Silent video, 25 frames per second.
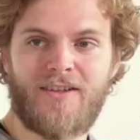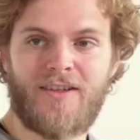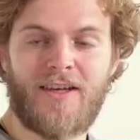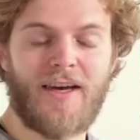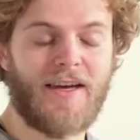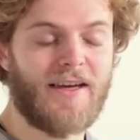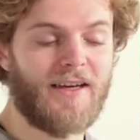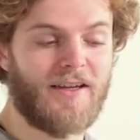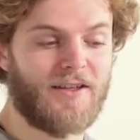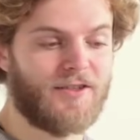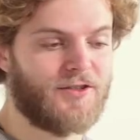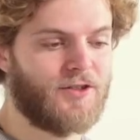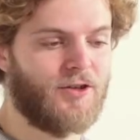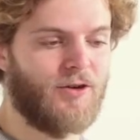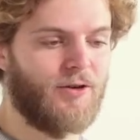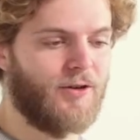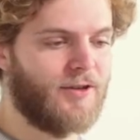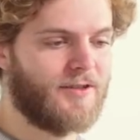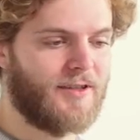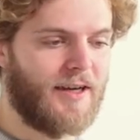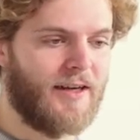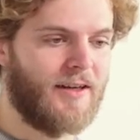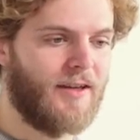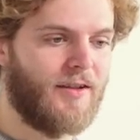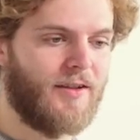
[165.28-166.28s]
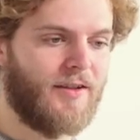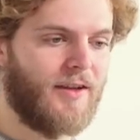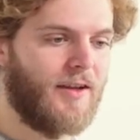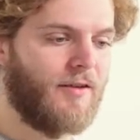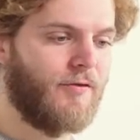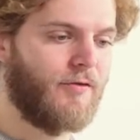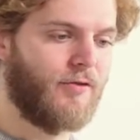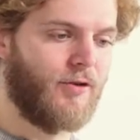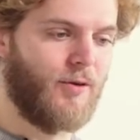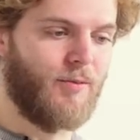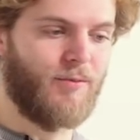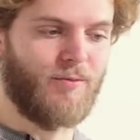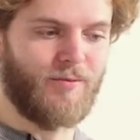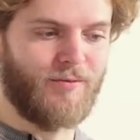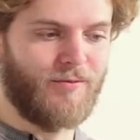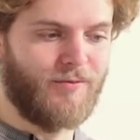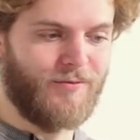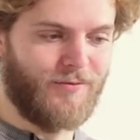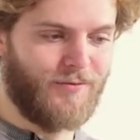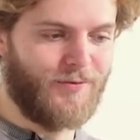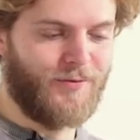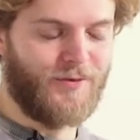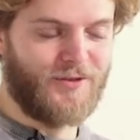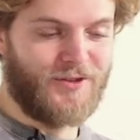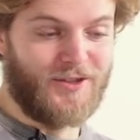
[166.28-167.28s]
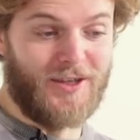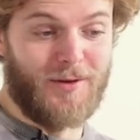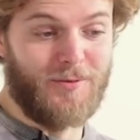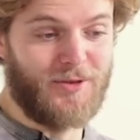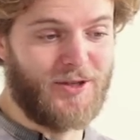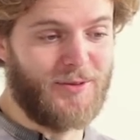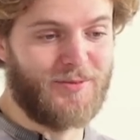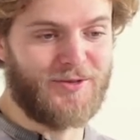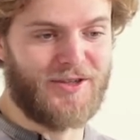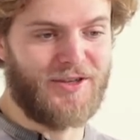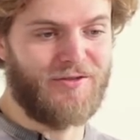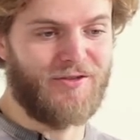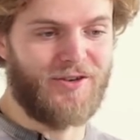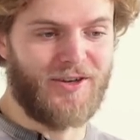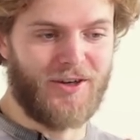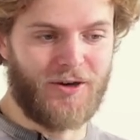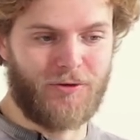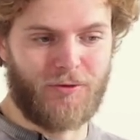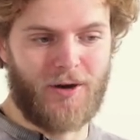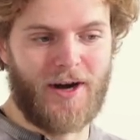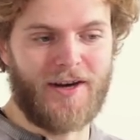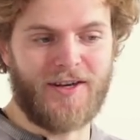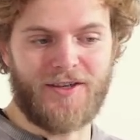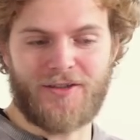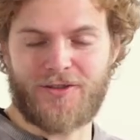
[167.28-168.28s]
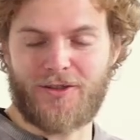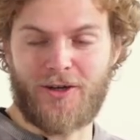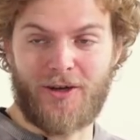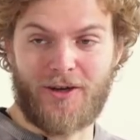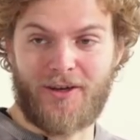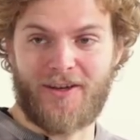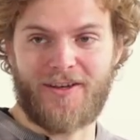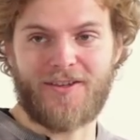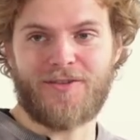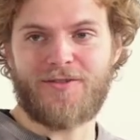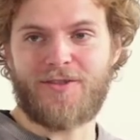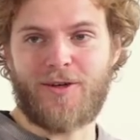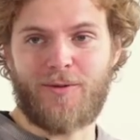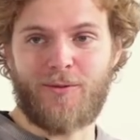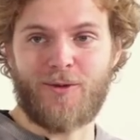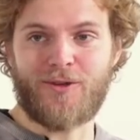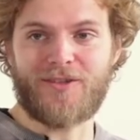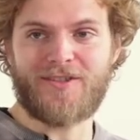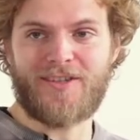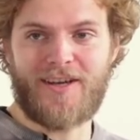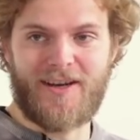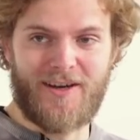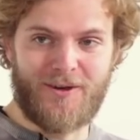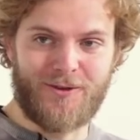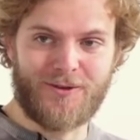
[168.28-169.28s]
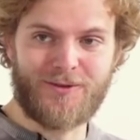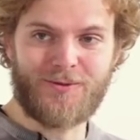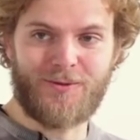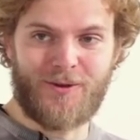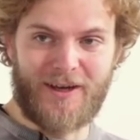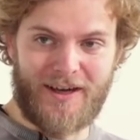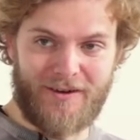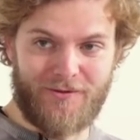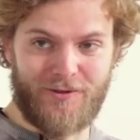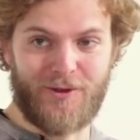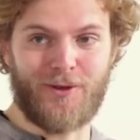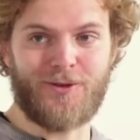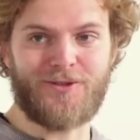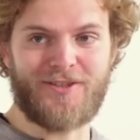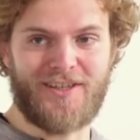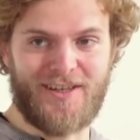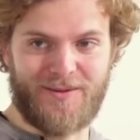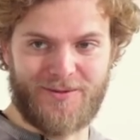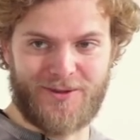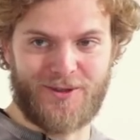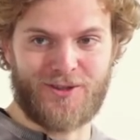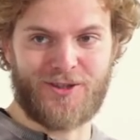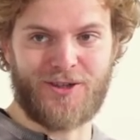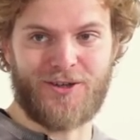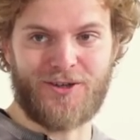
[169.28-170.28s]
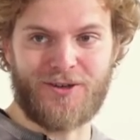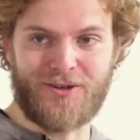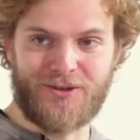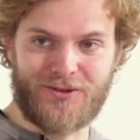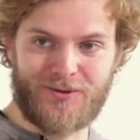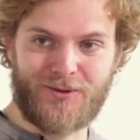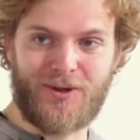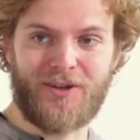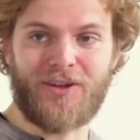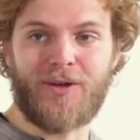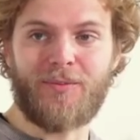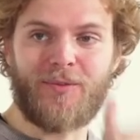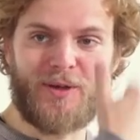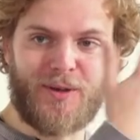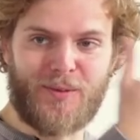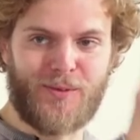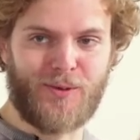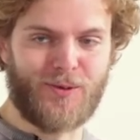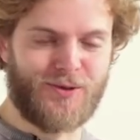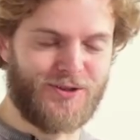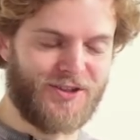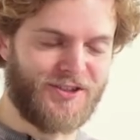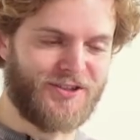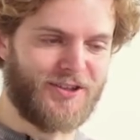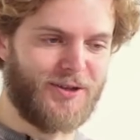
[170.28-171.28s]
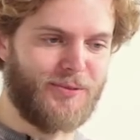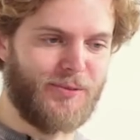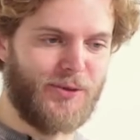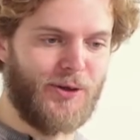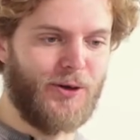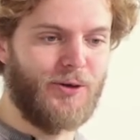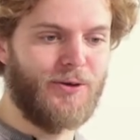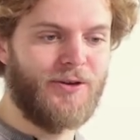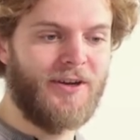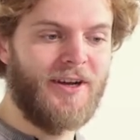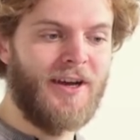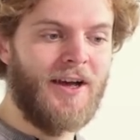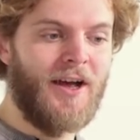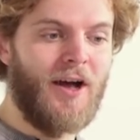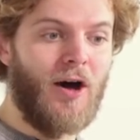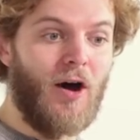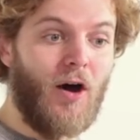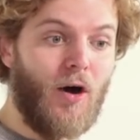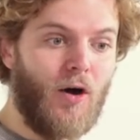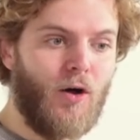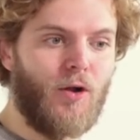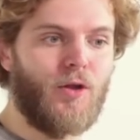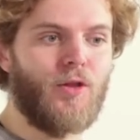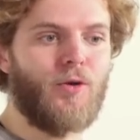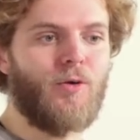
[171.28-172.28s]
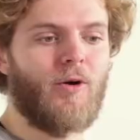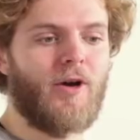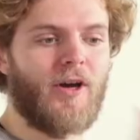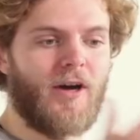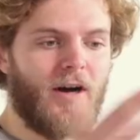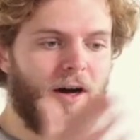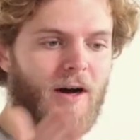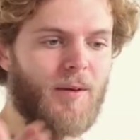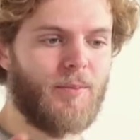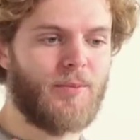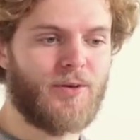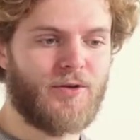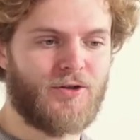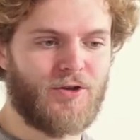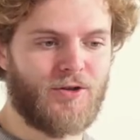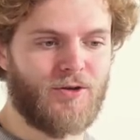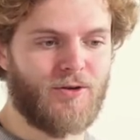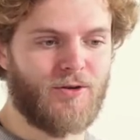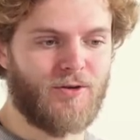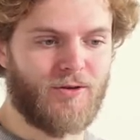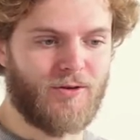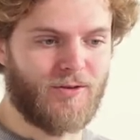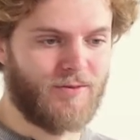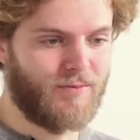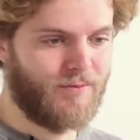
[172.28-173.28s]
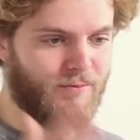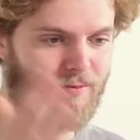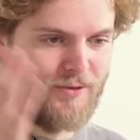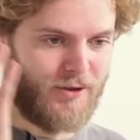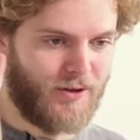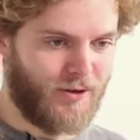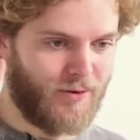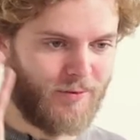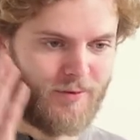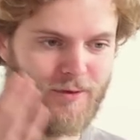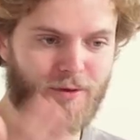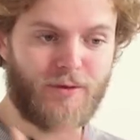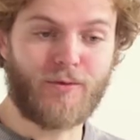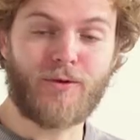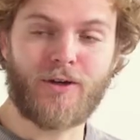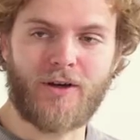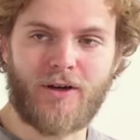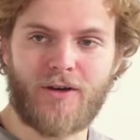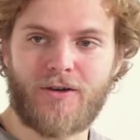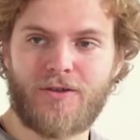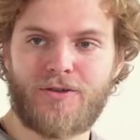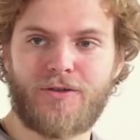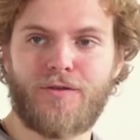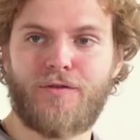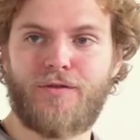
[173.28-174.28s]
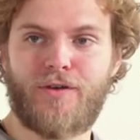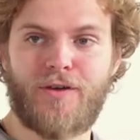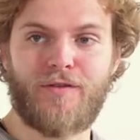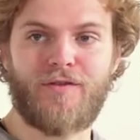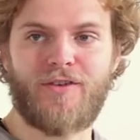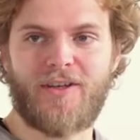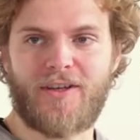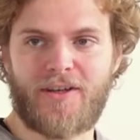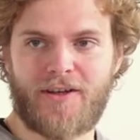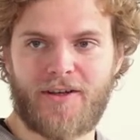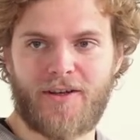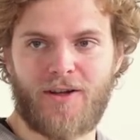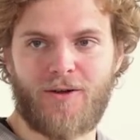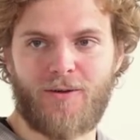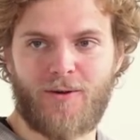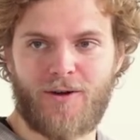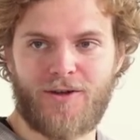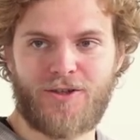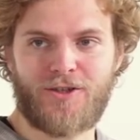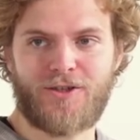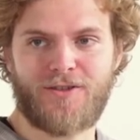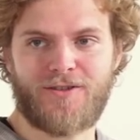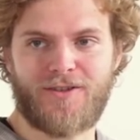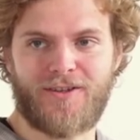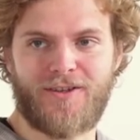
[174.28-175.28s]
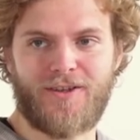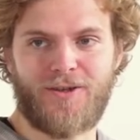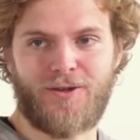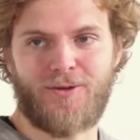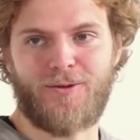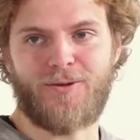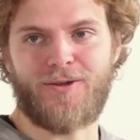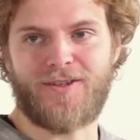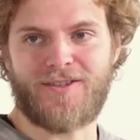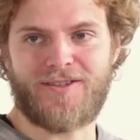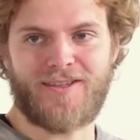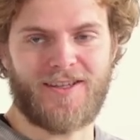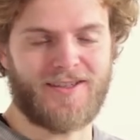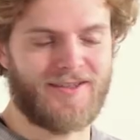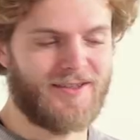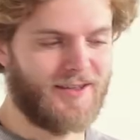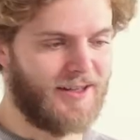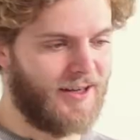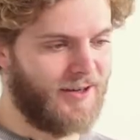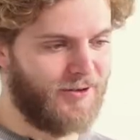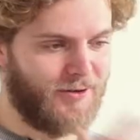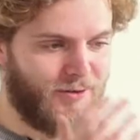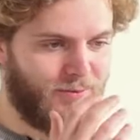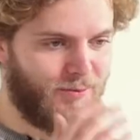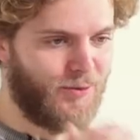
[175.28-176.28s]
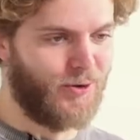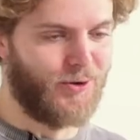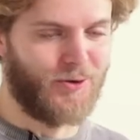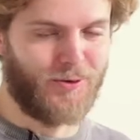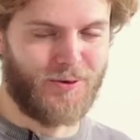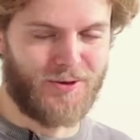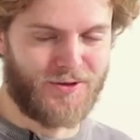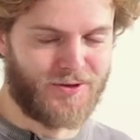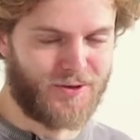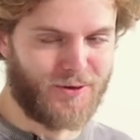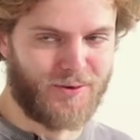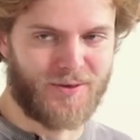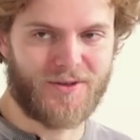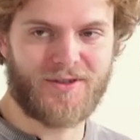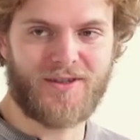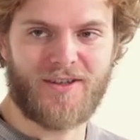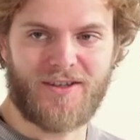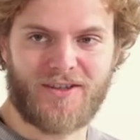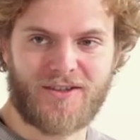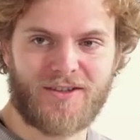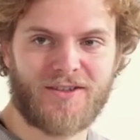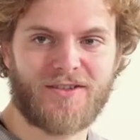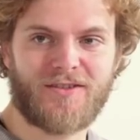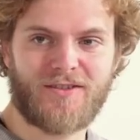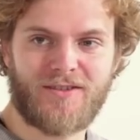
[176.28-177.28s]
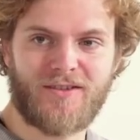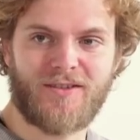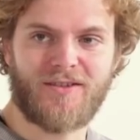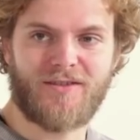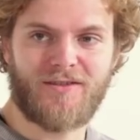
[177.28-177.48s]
of yeah, charging. Yeah, so it's anything from sometimes even a granny socket in someone's house. We have those types of chargers as well that people just upload, all the way up to you know three hundred fifty kilowatt uh, units that stand on motorway service stations. Yeah.